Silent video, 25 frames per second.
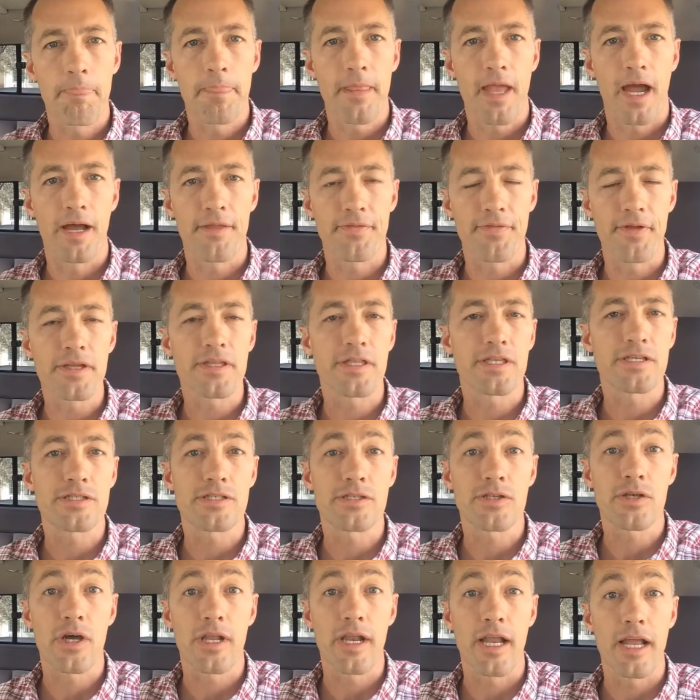I think this
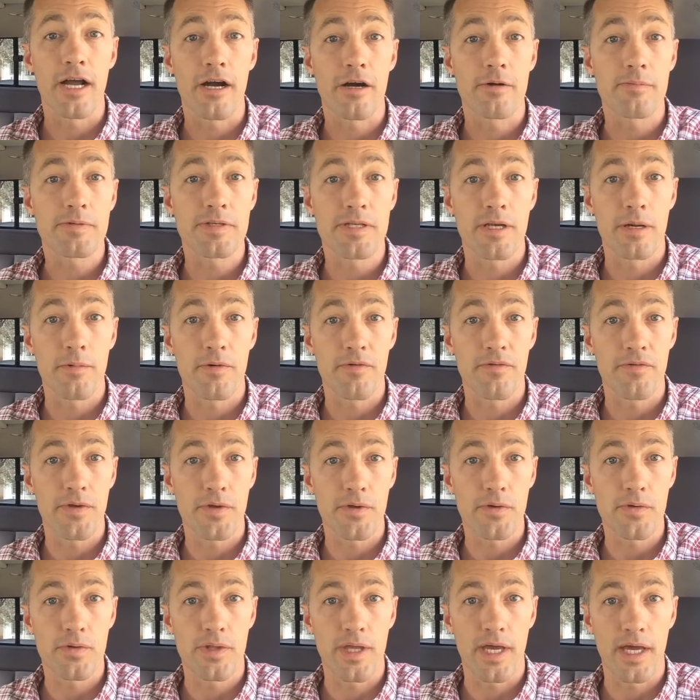is going to help some of
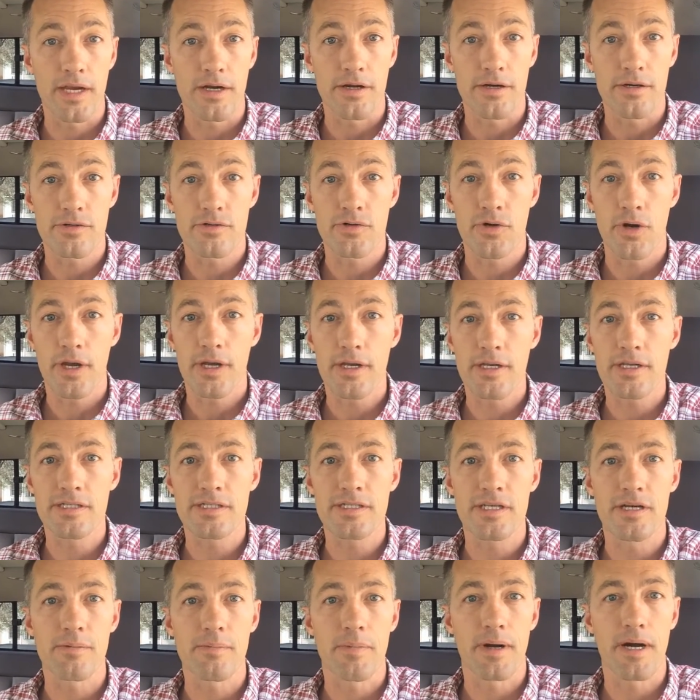you that are trying to
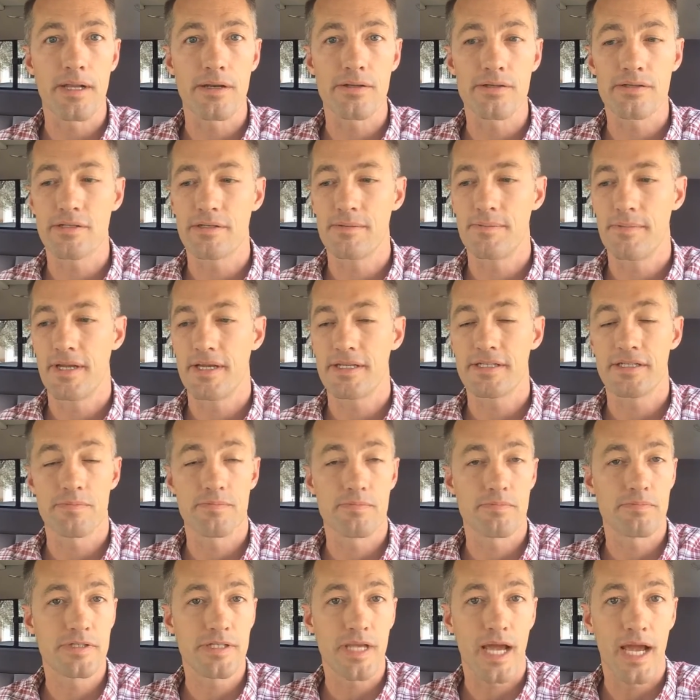sell models to make
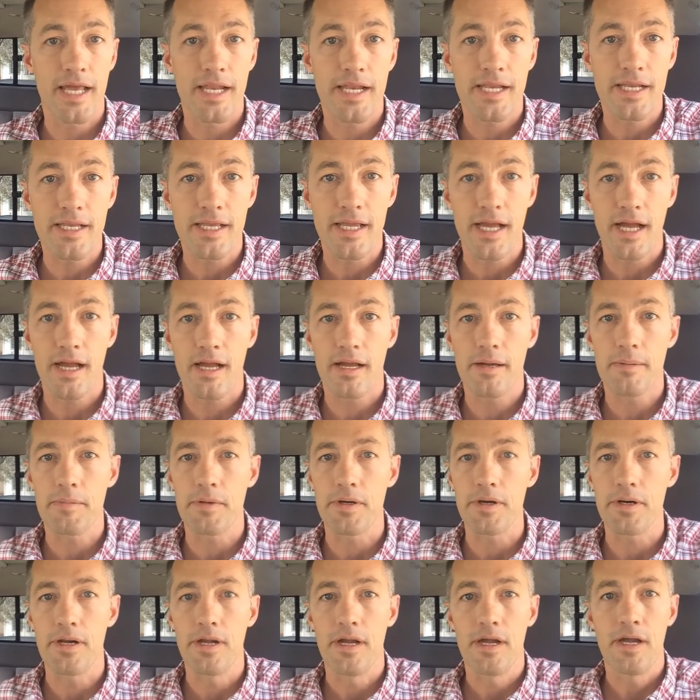some side income,
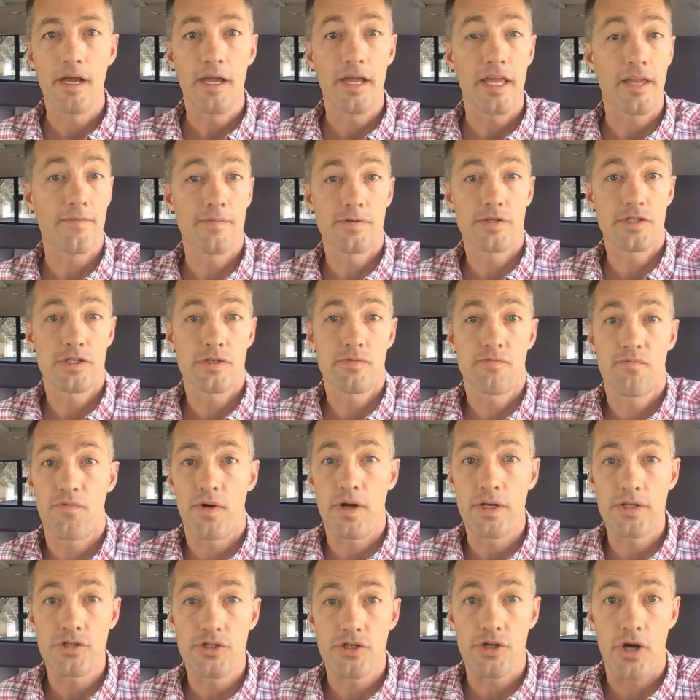or even just
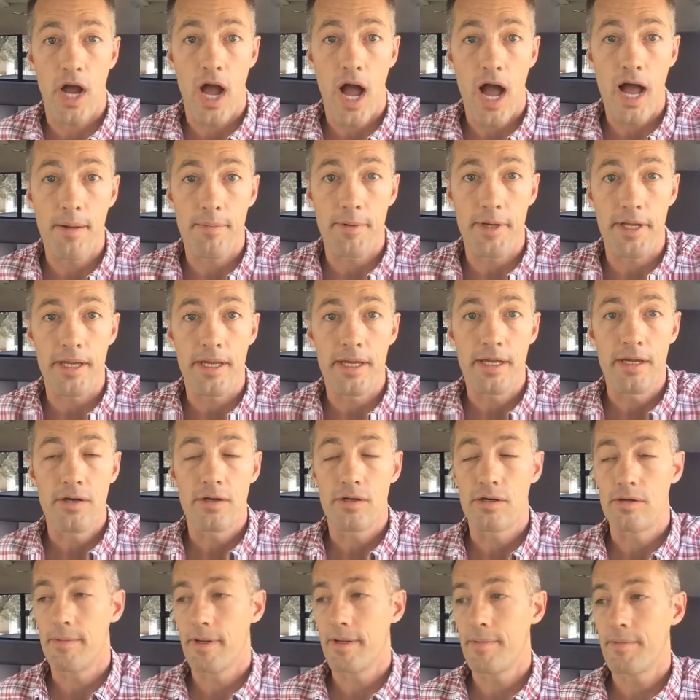fund your hobby,
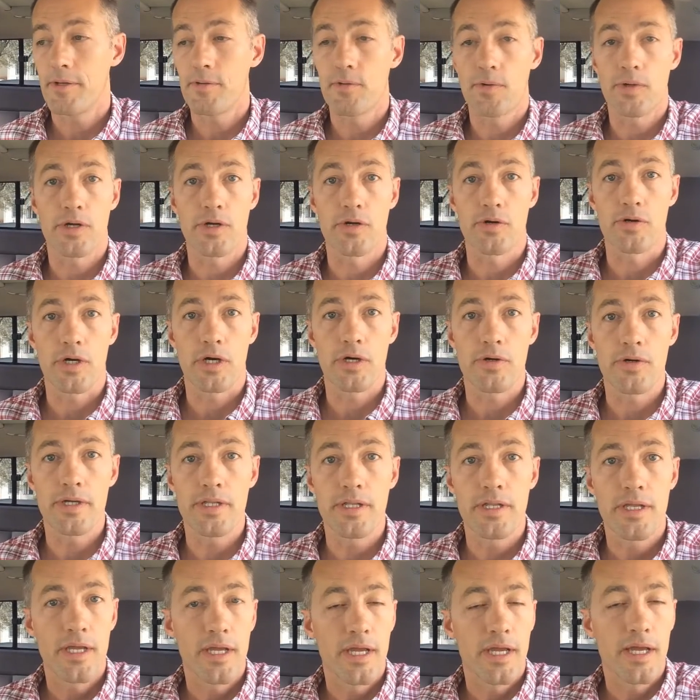or maybe you want to grow it.
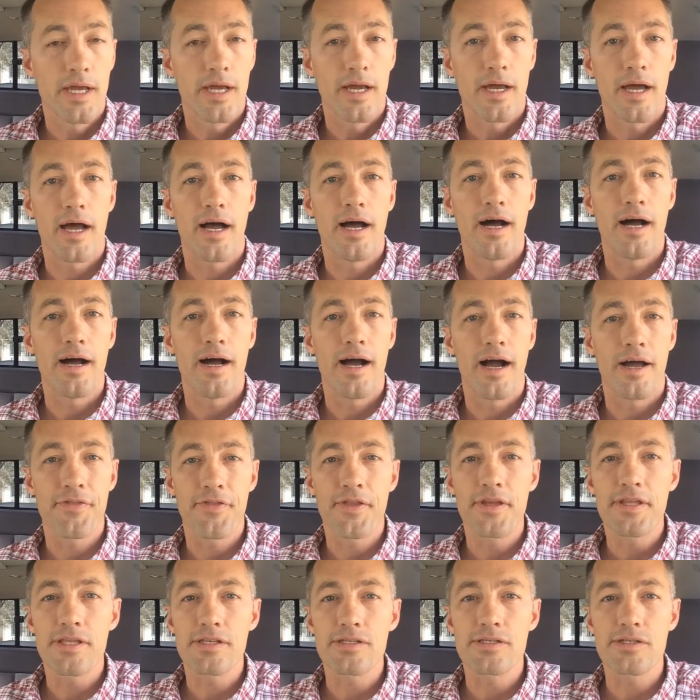I
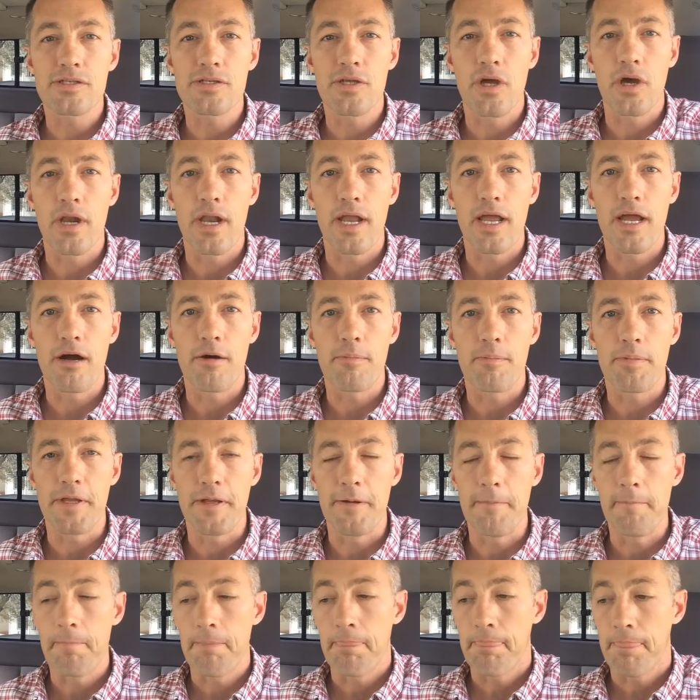think this is going to help
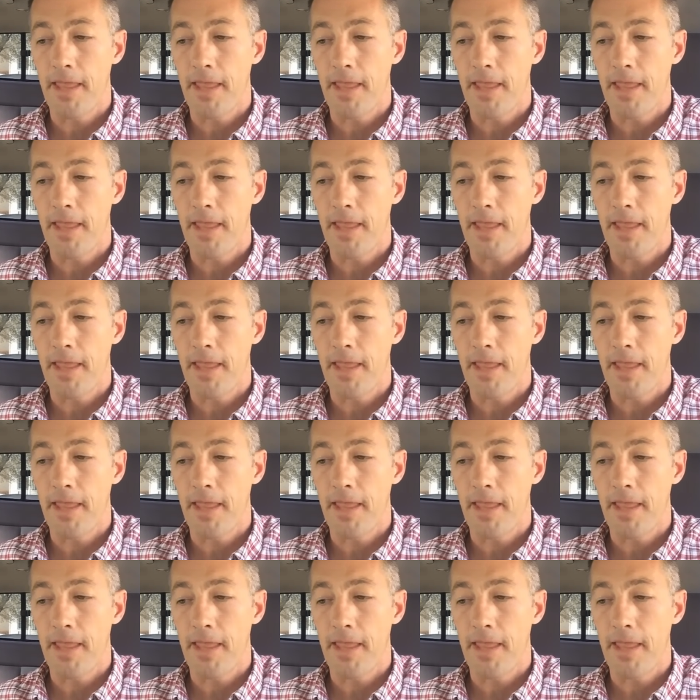you.